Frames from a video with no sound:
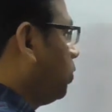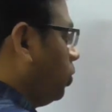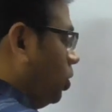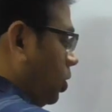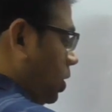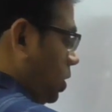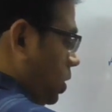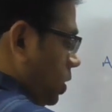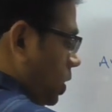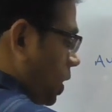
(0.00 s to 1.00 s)

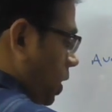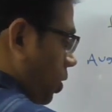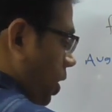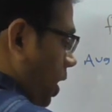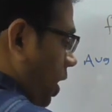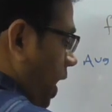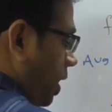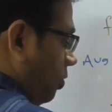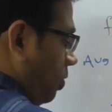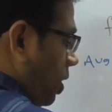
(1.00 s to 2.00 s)
Therefore, here you can
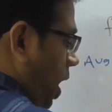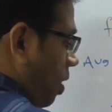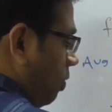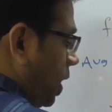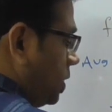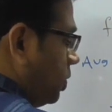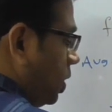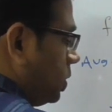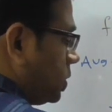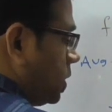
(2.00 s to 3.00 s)
write average
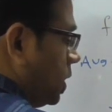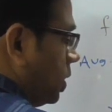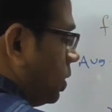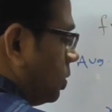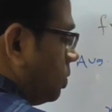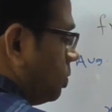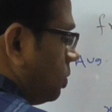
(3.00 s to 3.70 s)
velocity